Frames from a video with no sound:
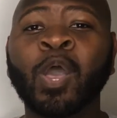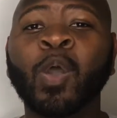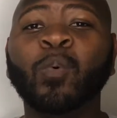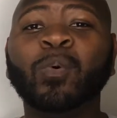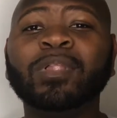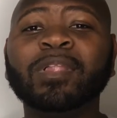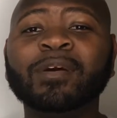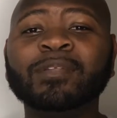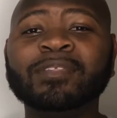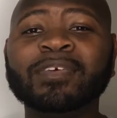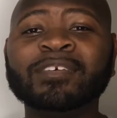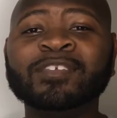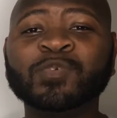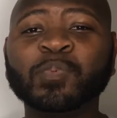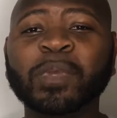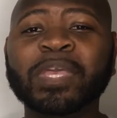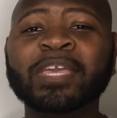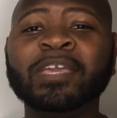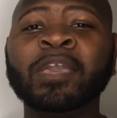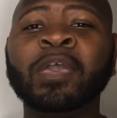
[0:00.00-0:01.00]
Well, on this
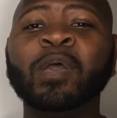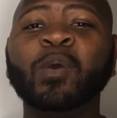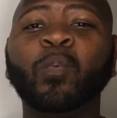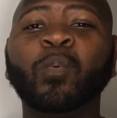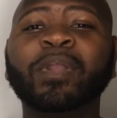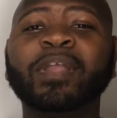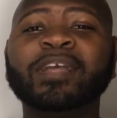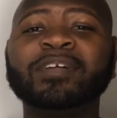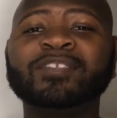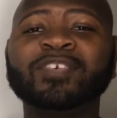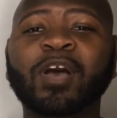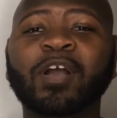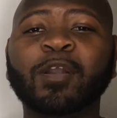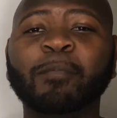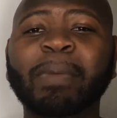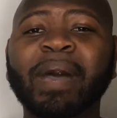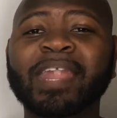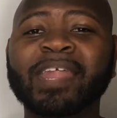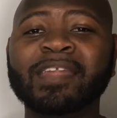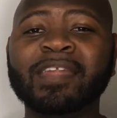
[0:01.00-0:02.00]
week, we're going to talk
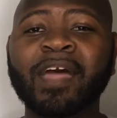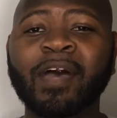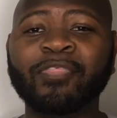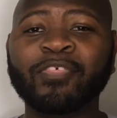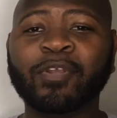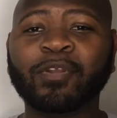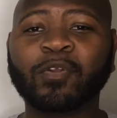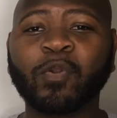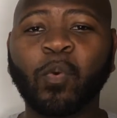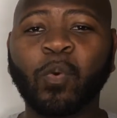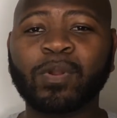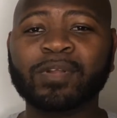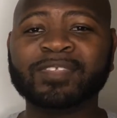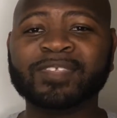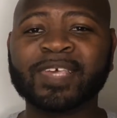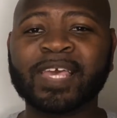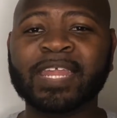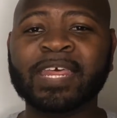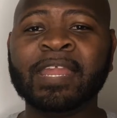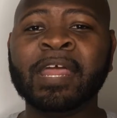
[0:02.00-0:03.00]
about another core
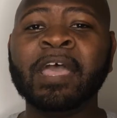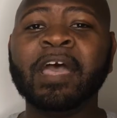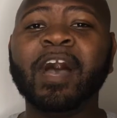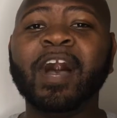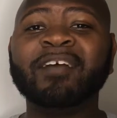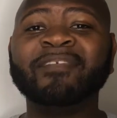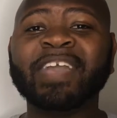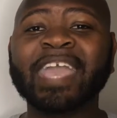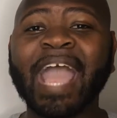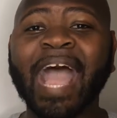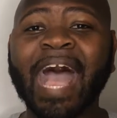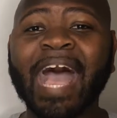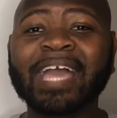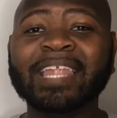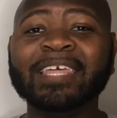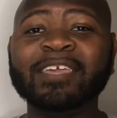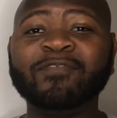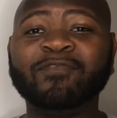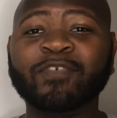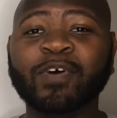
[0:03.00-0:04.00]
tenet of a
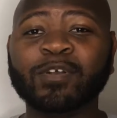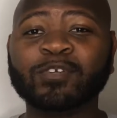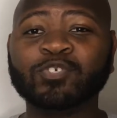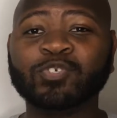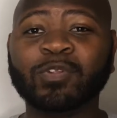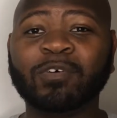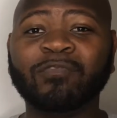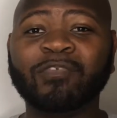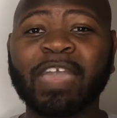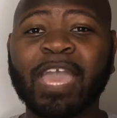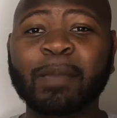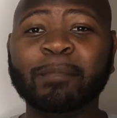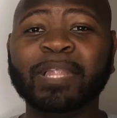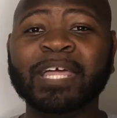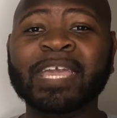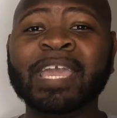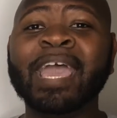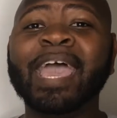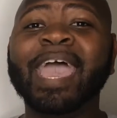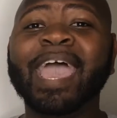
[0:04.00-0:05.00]
highly functional
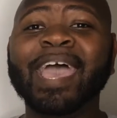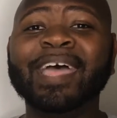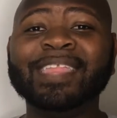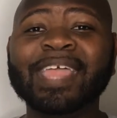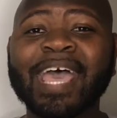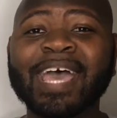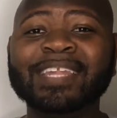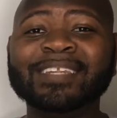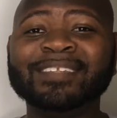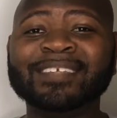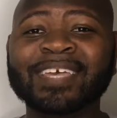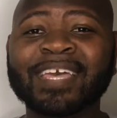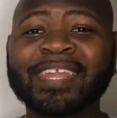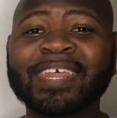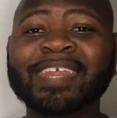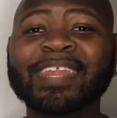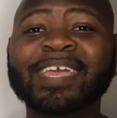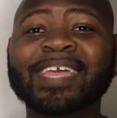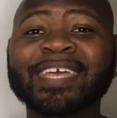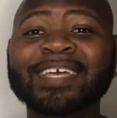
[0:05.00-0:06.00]
family, and that
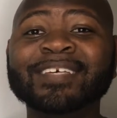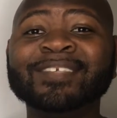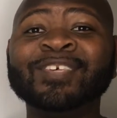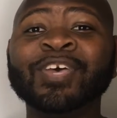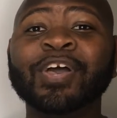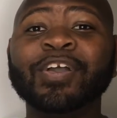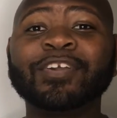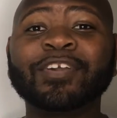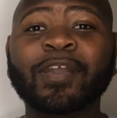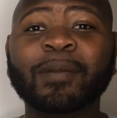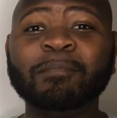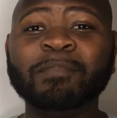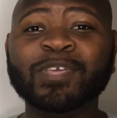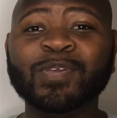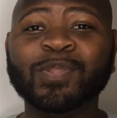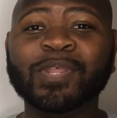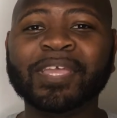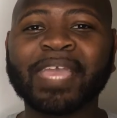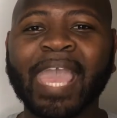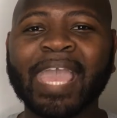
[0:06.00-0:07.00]
tenet is
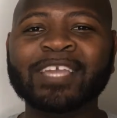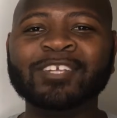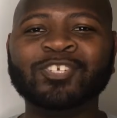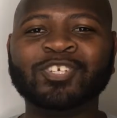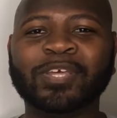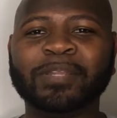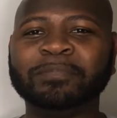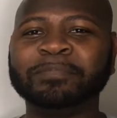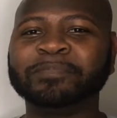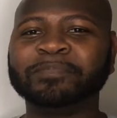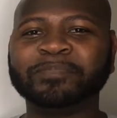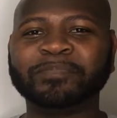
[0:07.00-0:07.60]
communication.